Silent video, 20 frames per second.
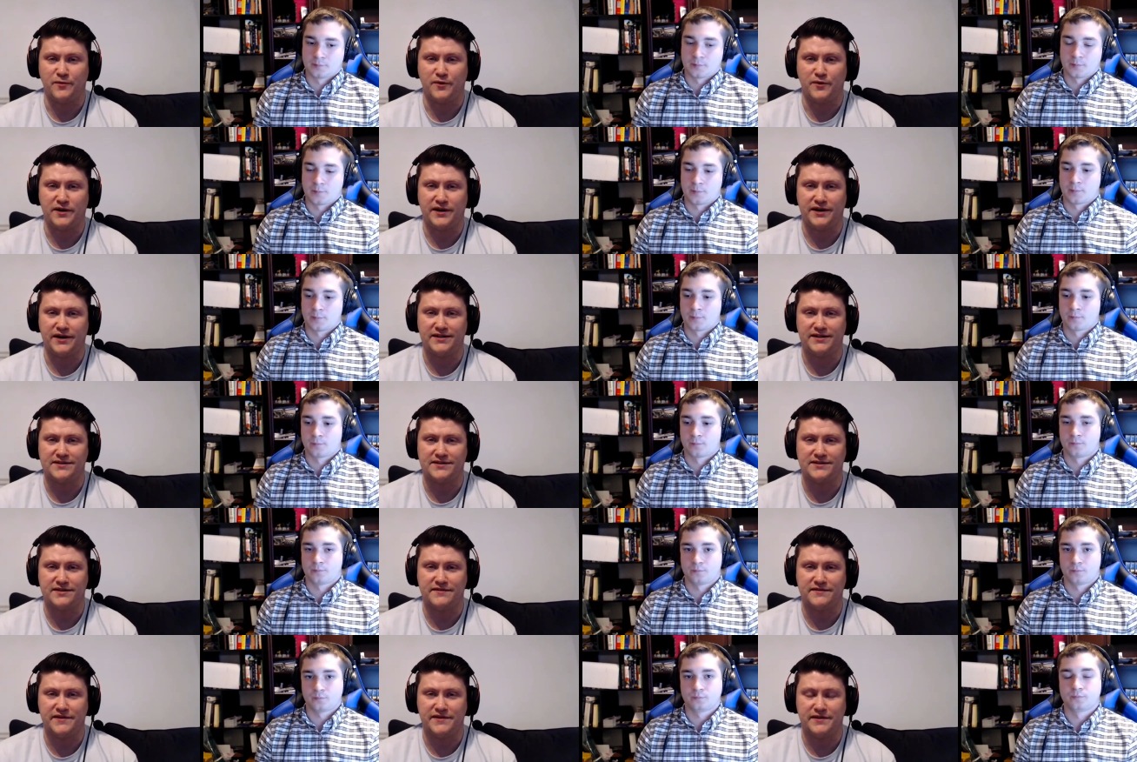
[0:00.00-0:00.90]
Speaker 1: walking distance
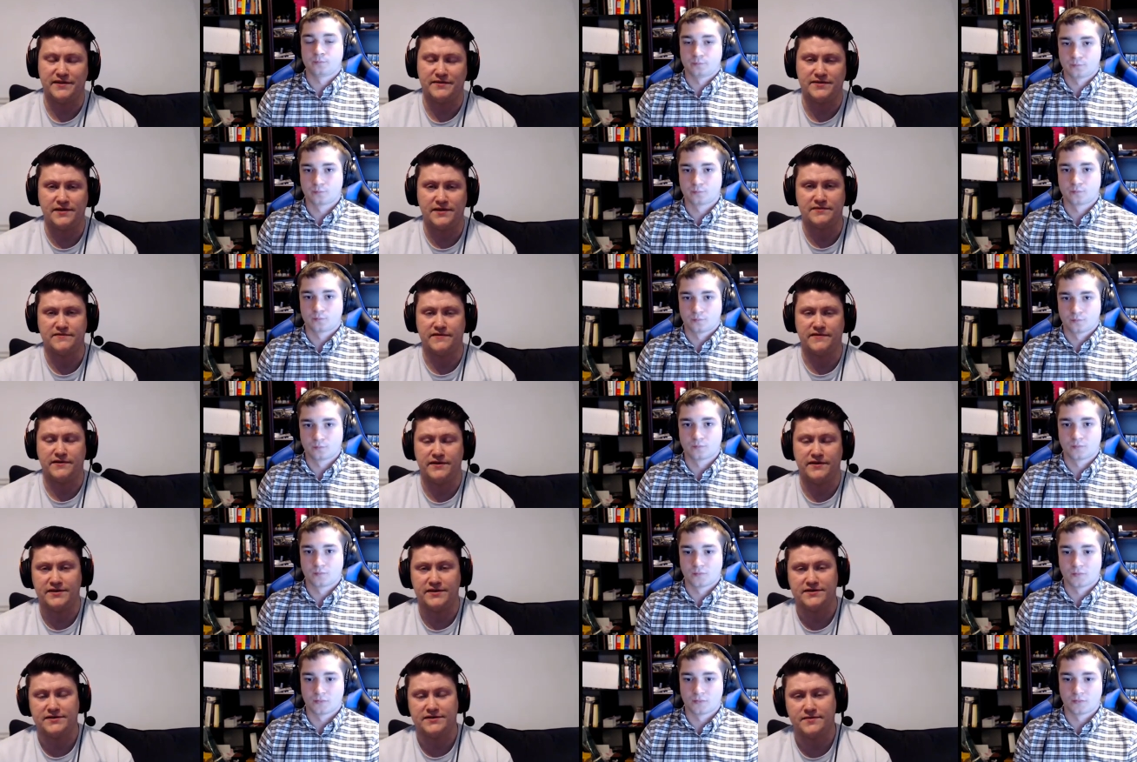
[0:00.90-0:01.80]
of the venue, so that was very
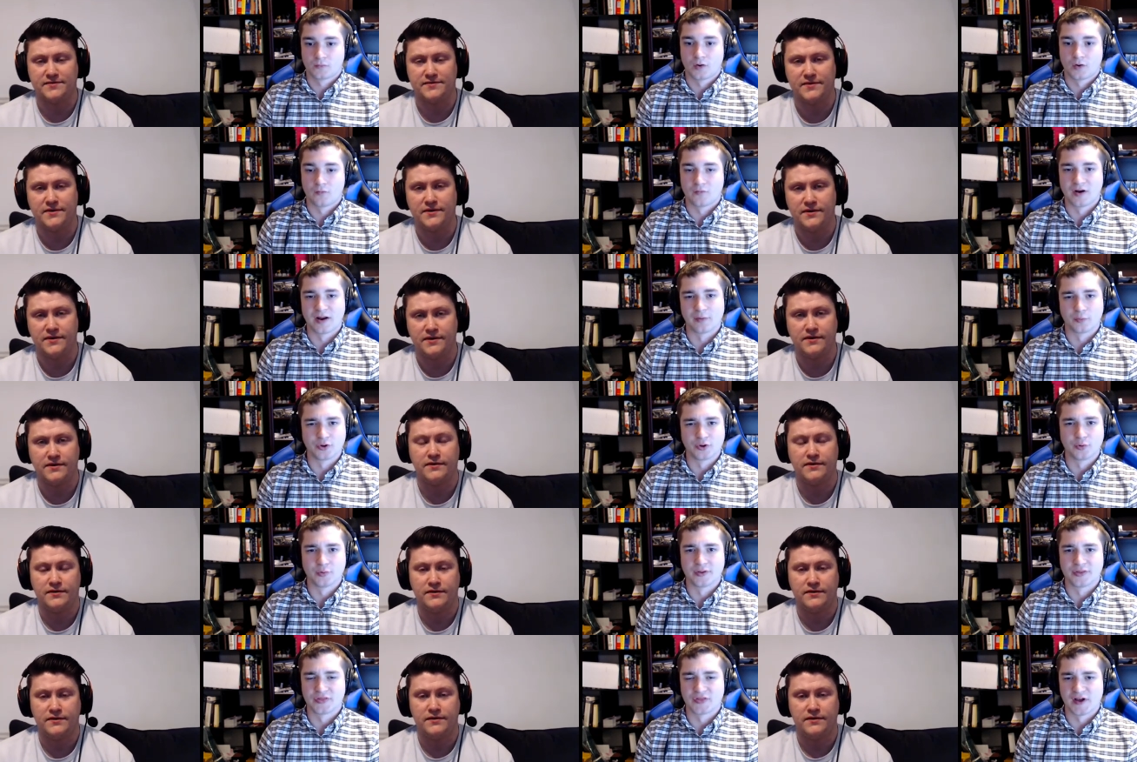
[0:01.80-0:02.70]
nice.
Speaker 2: Right. Were you
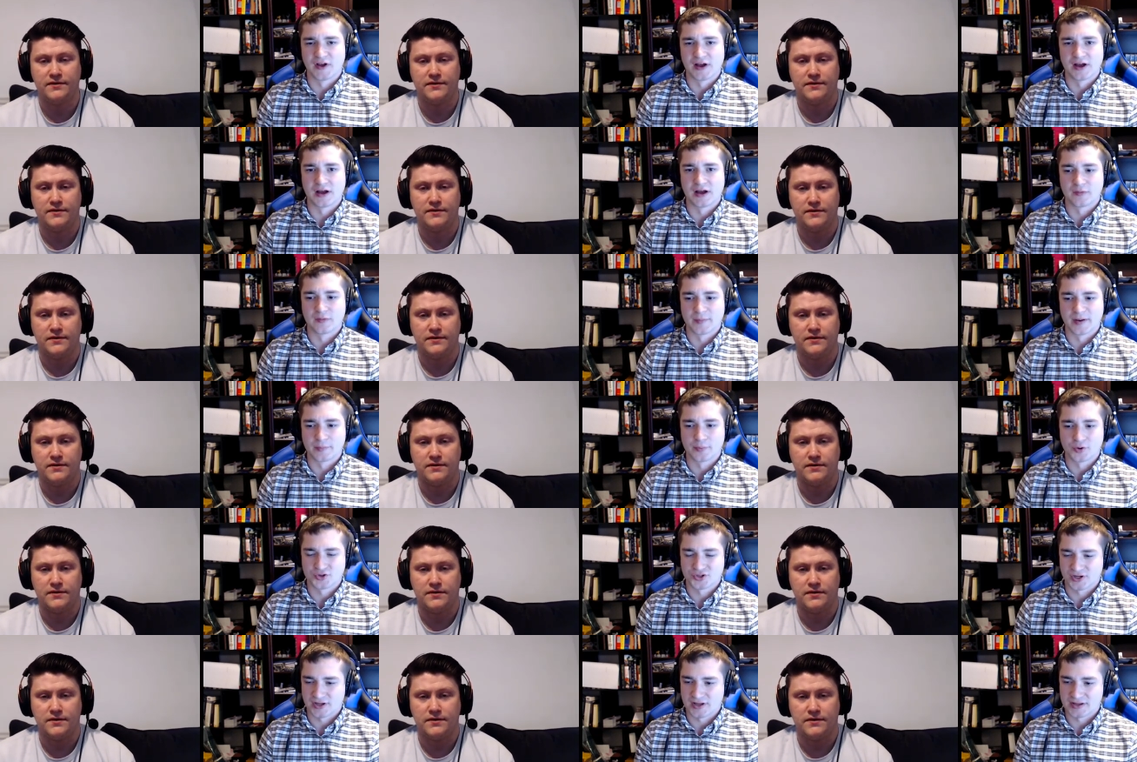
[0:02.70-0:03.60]
with uh, the Meta
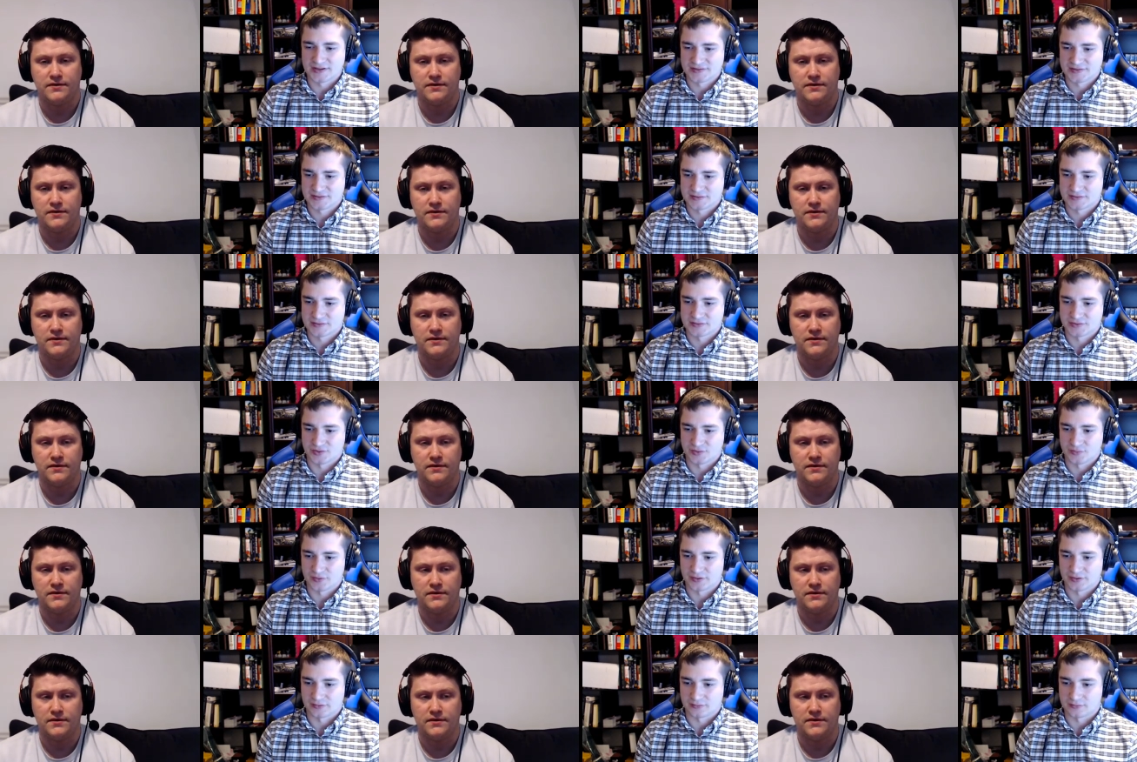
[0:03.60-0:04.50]
Potion guys? So
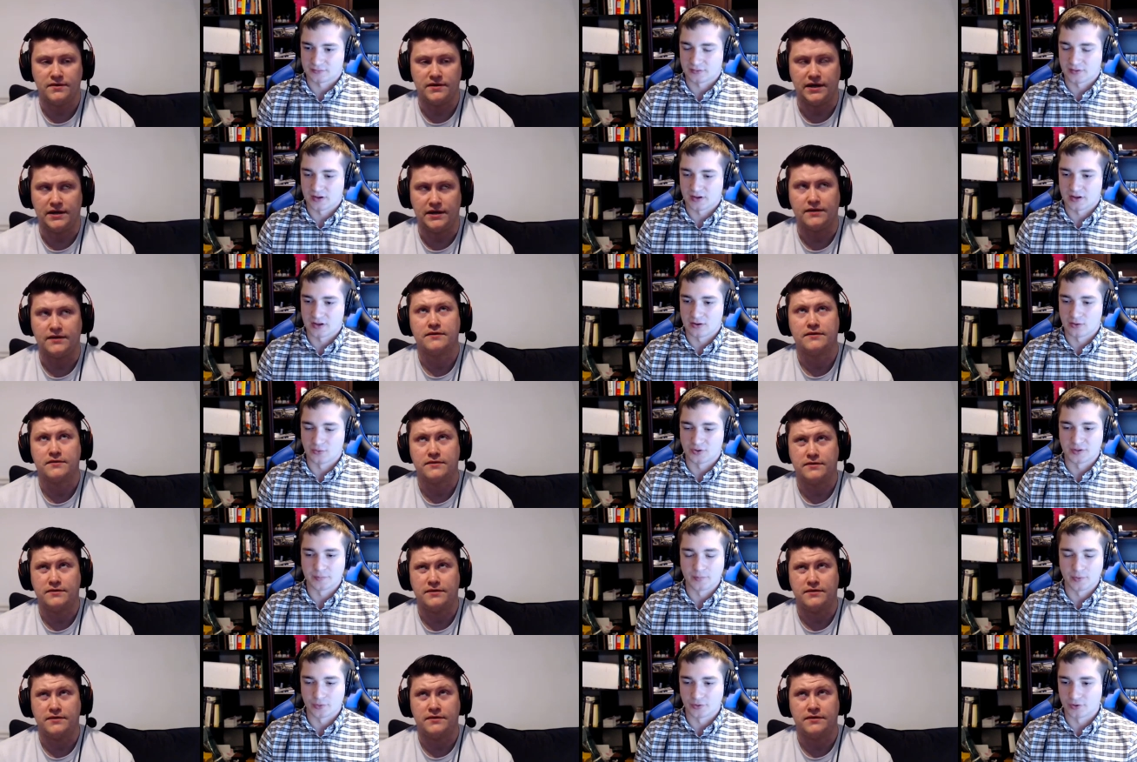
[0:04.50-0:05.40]
like uh, yeah.
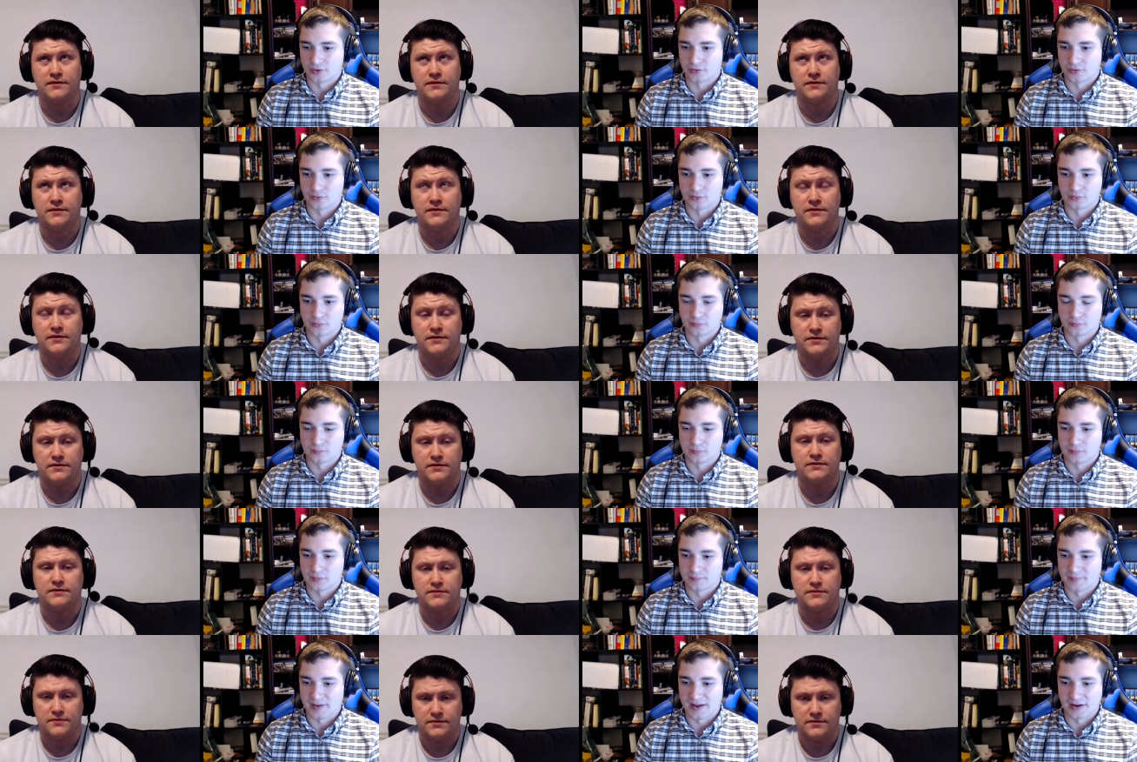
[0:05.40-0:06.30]
Okimoto,
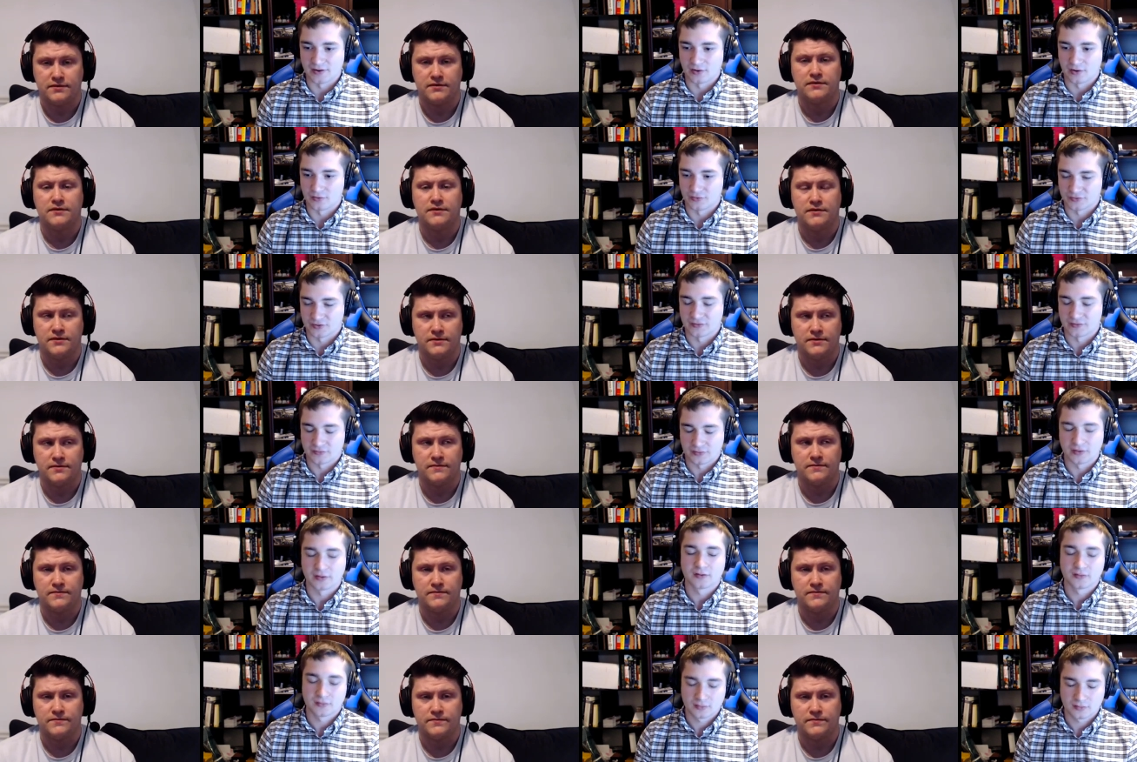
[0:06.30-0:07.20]
Matt, and all those guys. Yeah.
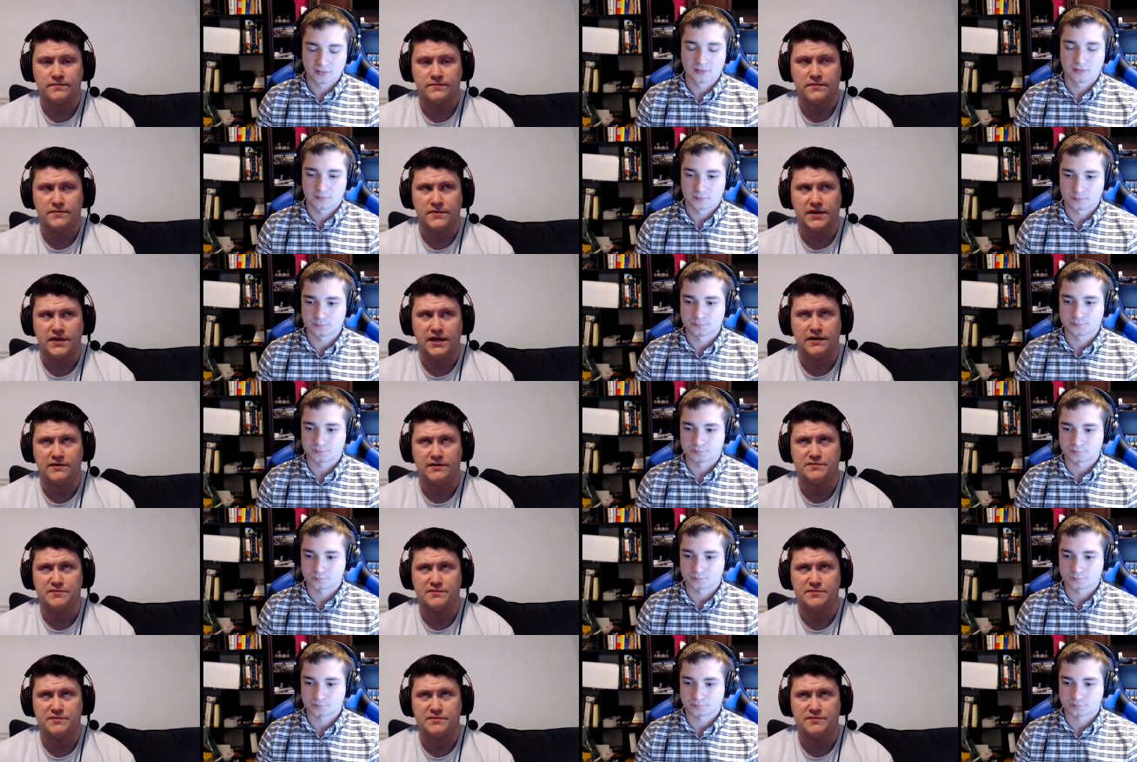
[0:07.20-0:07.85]
Speaker 1: Yeah, it was